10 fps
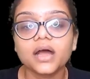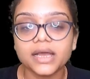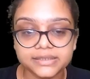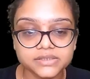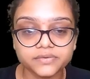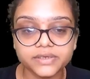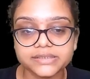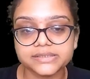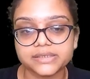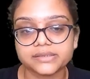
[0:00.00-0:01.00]
Hence we
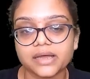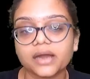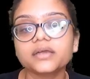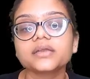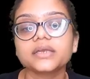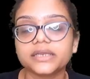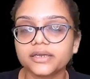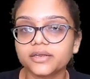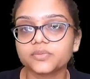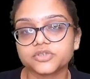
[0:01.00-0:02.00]
can say that
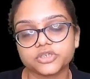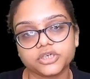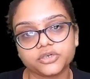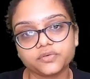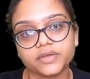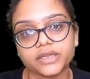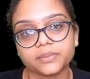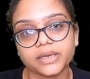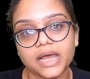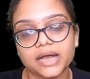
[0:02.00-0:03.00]
linear equation in two
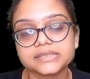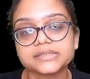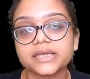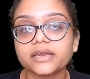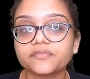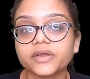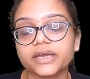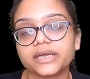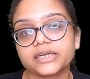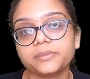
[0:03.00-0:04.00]
variable has
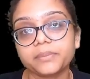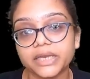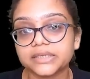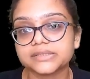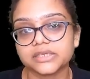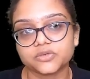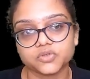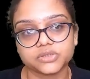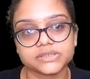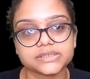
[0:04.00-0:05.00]
infinitely many
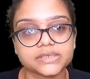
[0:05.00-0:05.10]
solutions.